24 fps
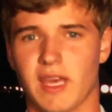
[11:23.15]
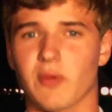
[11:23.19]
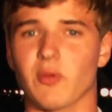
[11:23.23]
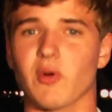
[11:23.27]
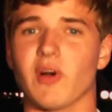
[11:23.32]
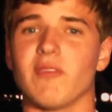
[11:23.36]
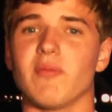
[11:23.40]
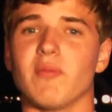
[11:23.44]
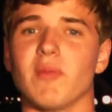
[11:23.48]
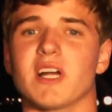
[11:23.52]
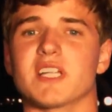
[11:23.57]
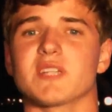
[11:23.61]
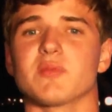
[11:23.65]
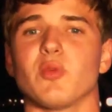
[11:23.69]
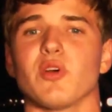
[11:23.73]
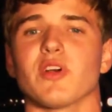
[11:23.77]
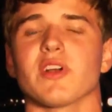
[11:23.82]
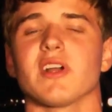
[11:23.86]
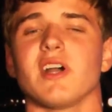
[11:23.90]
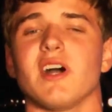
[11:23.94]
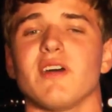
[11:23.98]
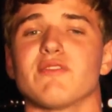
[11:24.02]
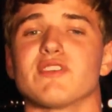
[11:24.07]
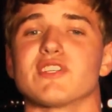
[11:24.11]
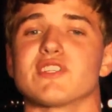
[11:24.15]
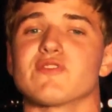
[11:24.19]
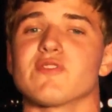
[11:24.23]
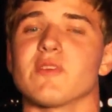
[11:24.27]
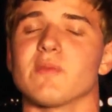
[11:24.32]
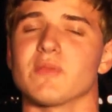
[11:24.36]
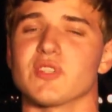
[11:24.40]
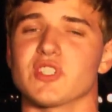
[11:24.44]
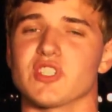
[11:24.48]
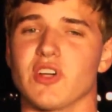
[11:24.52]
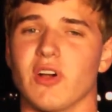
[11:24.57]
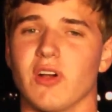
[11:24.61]
And we'll have much more coverage
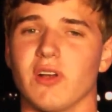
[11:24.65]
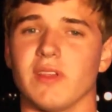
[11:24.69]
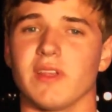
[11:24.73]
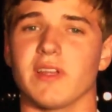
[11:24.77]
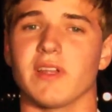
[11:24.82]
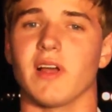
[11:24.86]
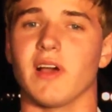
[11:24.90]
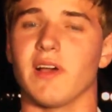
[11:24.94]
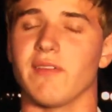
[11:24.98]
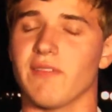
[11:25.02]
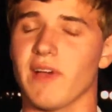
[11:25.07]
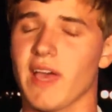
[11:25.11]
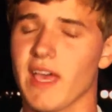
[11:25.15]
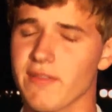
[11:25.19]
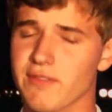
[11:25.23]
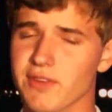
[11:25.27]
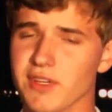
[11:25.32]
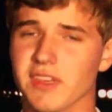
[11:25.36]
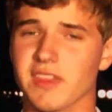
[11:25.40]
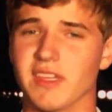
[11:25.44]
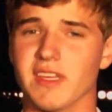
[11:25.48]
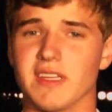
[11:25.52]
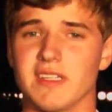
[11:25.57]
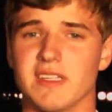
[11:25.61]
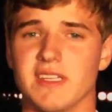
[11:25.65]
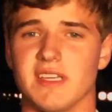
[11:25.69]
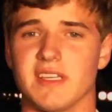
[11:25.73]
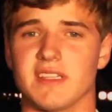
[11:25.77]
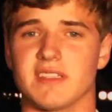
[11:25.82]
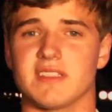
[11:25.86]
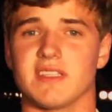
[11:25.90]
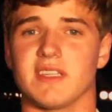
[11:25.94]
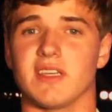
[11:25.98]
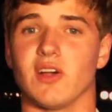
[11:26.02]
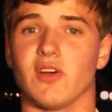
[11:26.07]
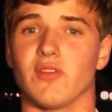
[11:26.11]
from Charlotte of everything
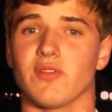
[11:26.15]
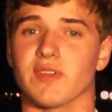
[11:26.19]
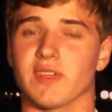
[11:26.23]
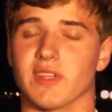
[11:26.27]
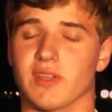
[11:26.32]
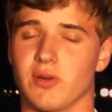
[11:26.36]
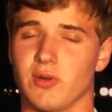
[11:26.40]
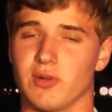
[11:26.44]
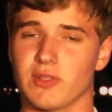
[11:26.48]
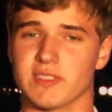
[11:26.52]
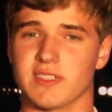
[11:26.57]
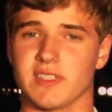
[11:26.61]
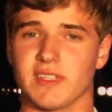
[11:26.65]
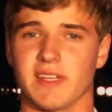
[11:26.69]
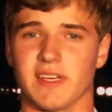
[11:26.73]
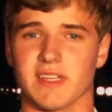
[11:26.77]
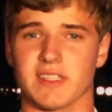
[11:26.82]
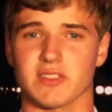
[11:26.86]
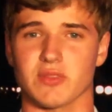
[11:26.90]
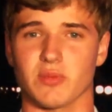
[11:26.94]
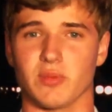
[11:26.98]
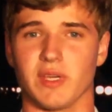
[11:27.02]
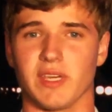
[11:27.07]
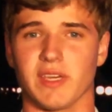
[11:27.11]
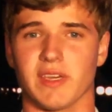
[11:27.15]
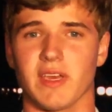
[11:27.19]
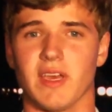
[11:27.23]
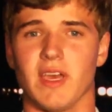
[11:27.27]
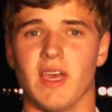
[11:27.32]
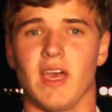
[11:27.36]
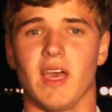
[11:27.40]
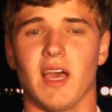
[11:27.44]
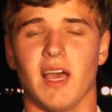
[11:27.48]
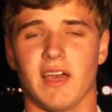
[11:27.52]
DNC over the course of the next week.